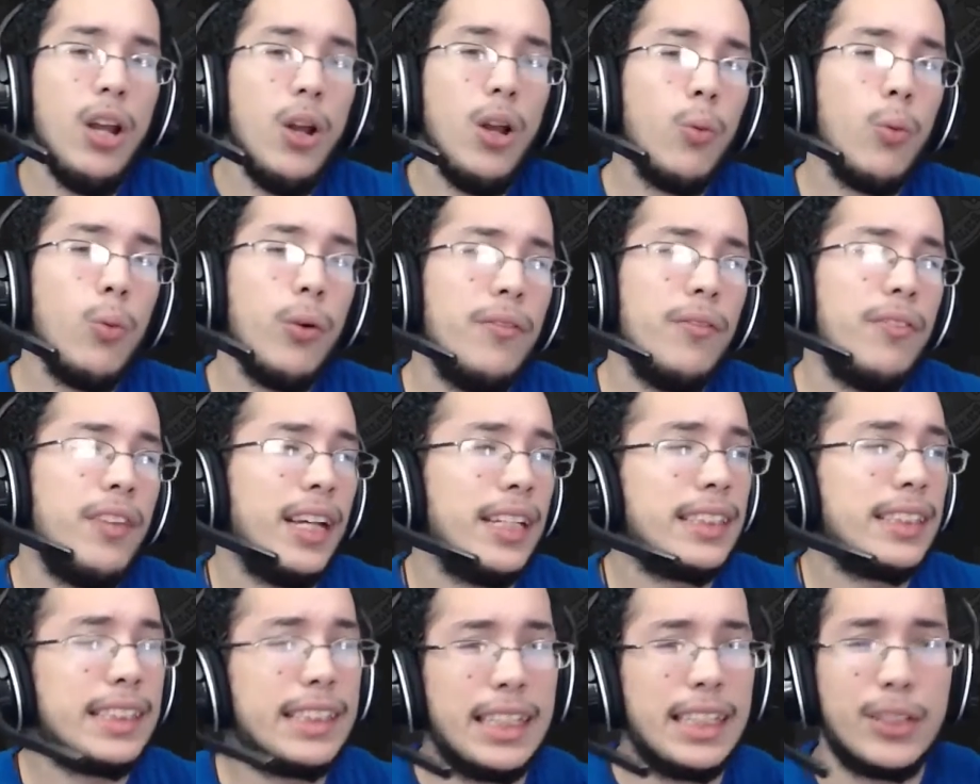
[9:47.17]
with that
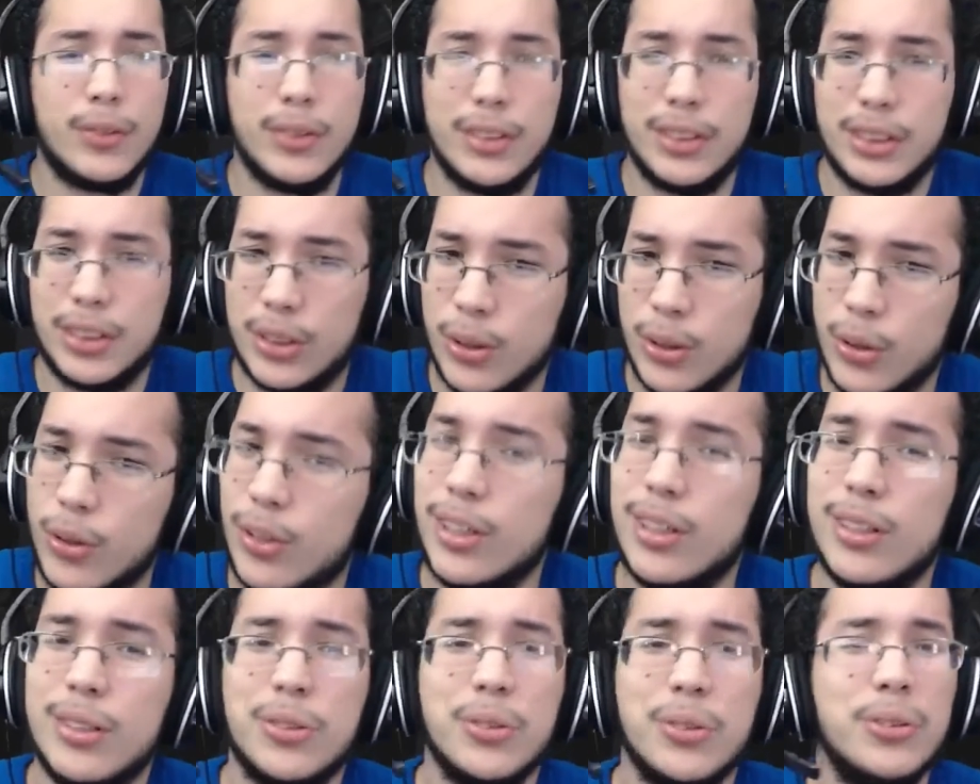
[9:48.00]
sacred
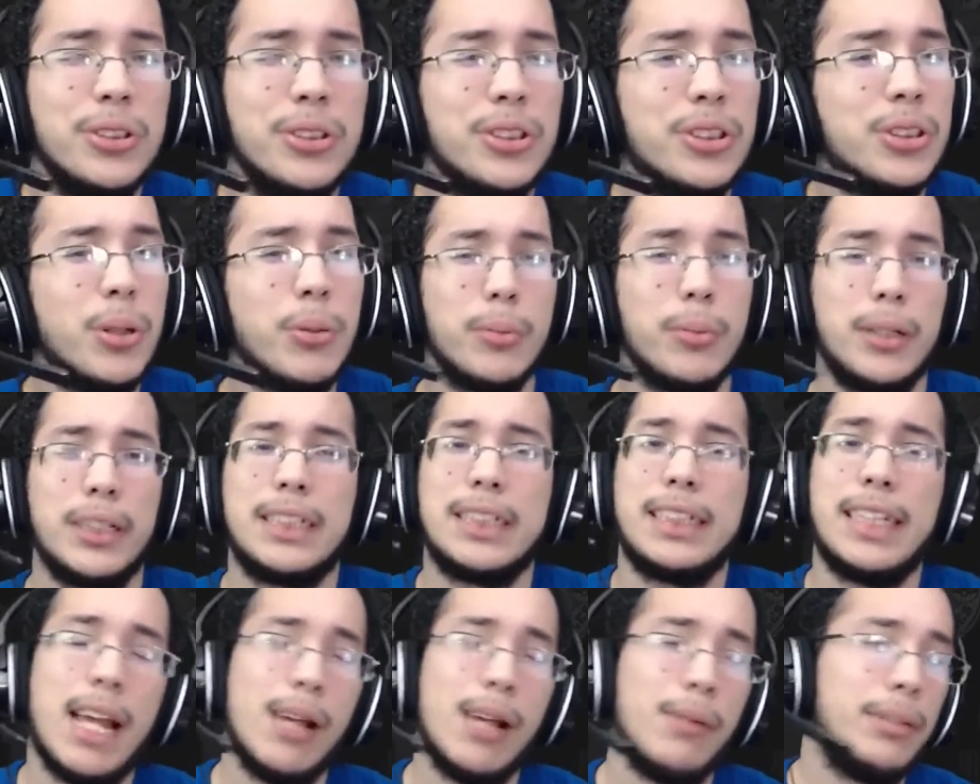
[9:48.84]
sword, doing so much
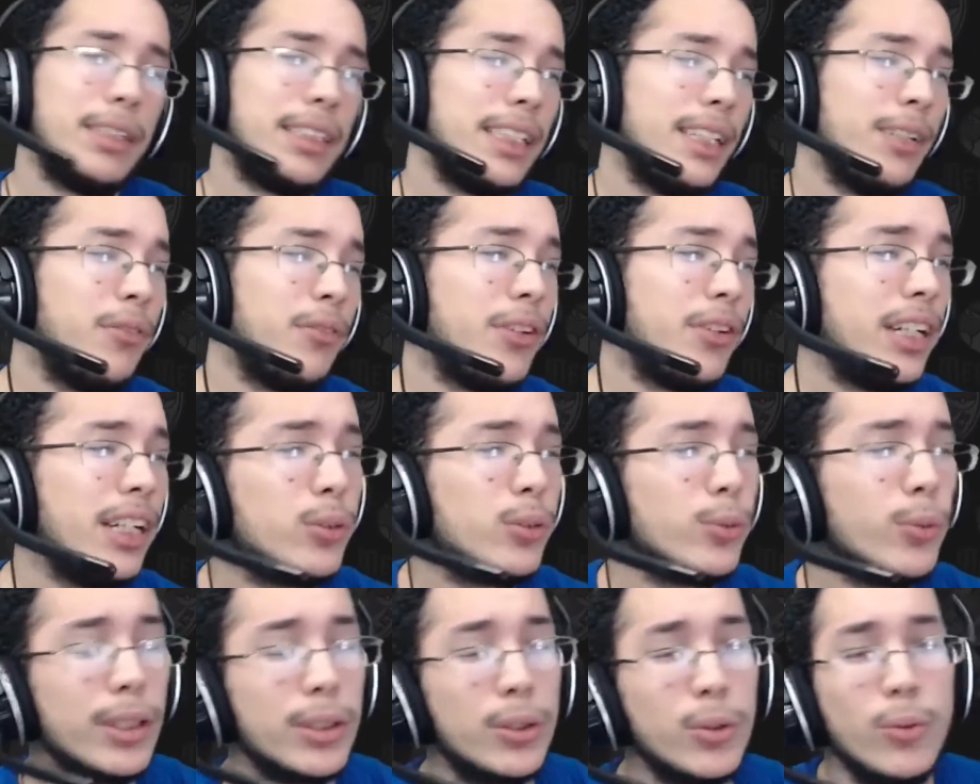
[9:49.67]
damage. And if you guys
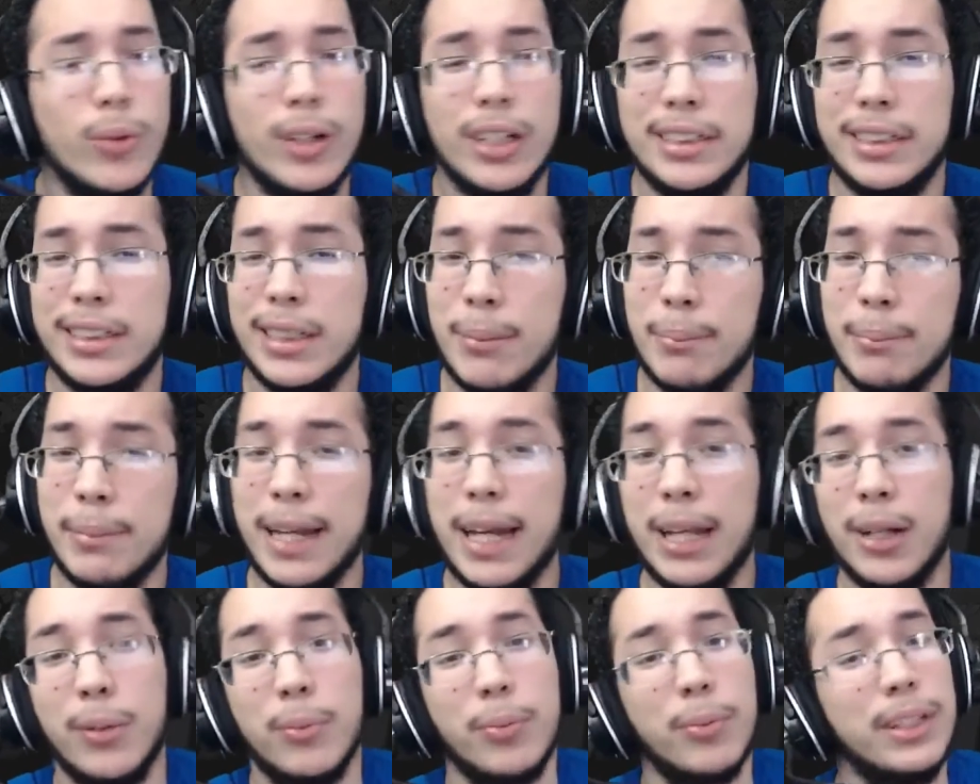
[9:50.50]
want to watch that
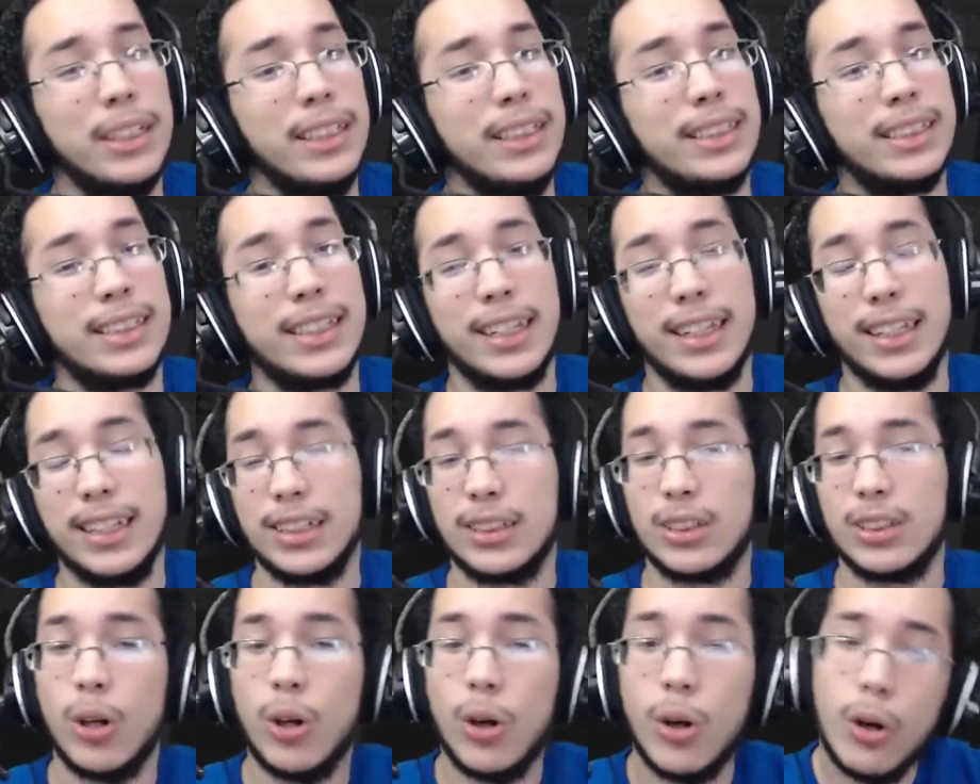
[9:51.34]
battle, please, the
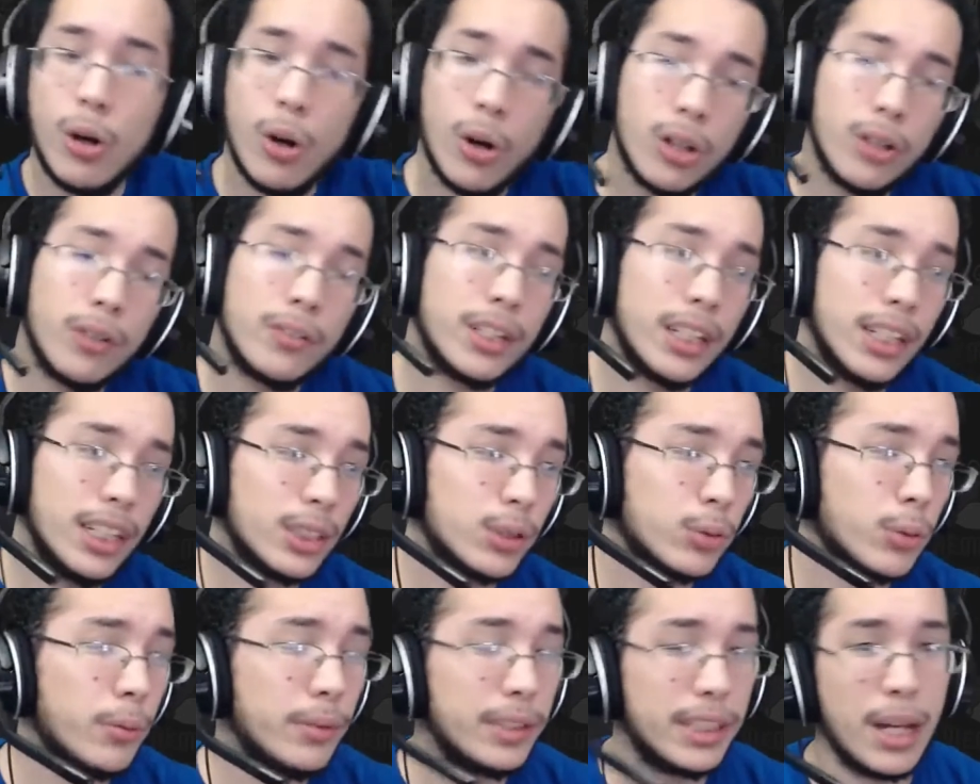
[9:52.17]
links, all of the
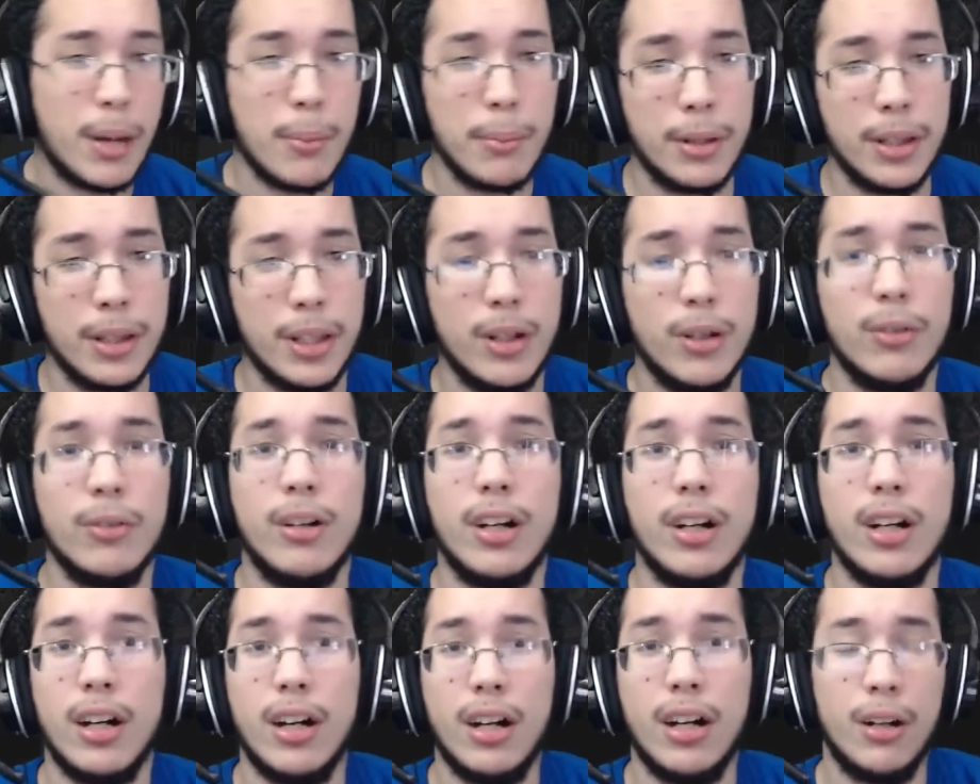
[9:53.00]
links will be down
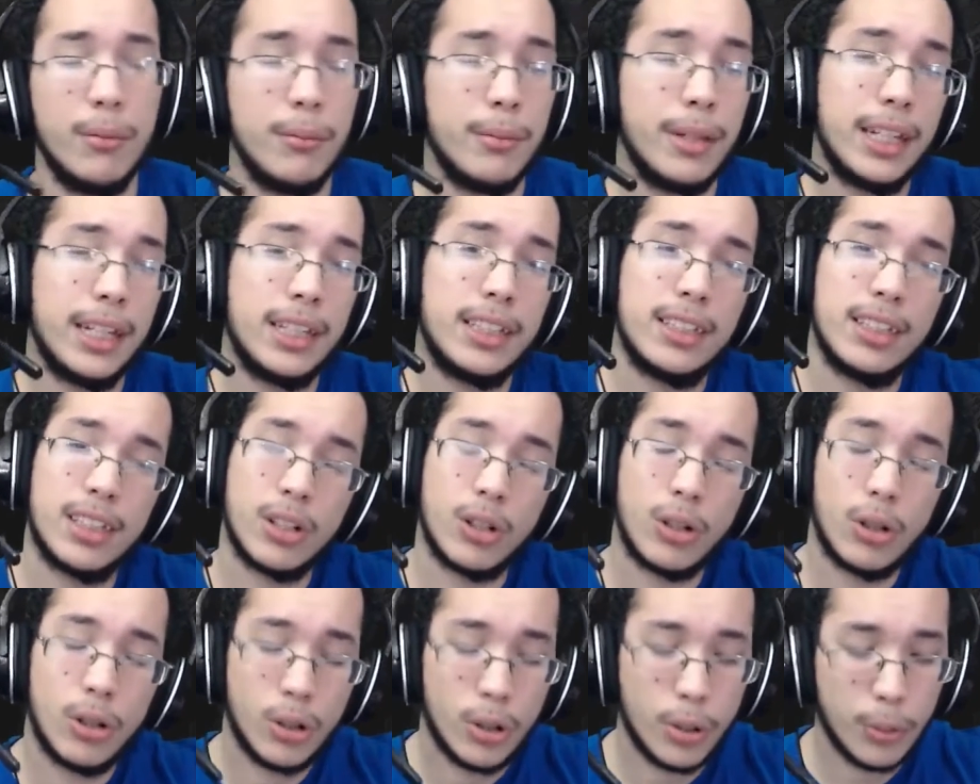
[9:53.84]
below. Like the
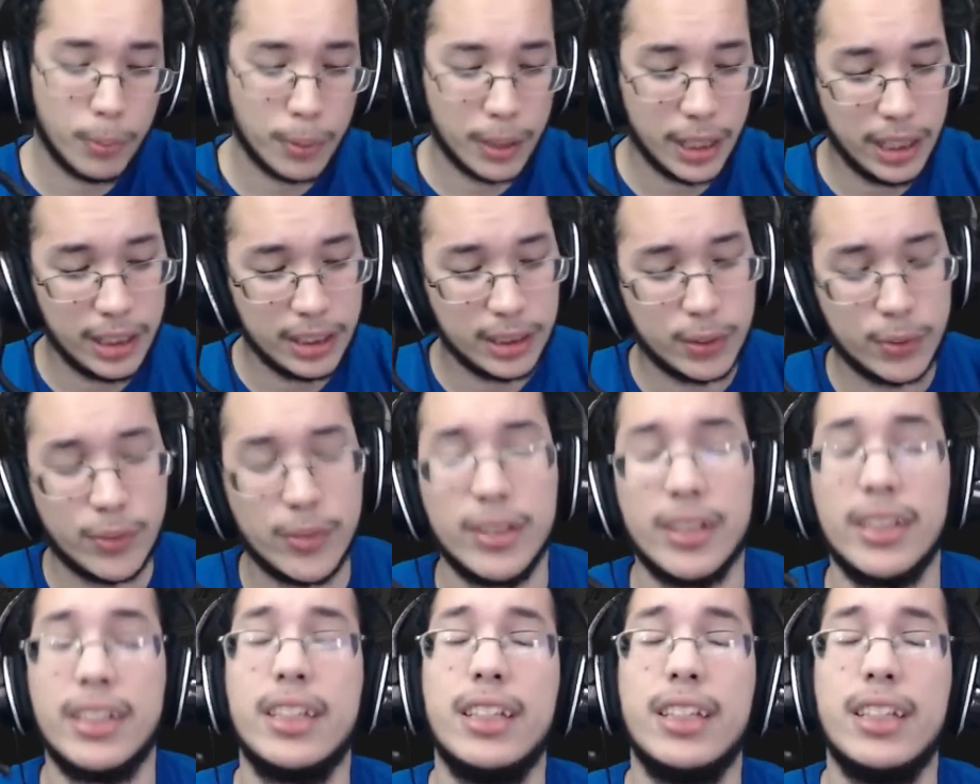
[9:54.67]
whole playlist for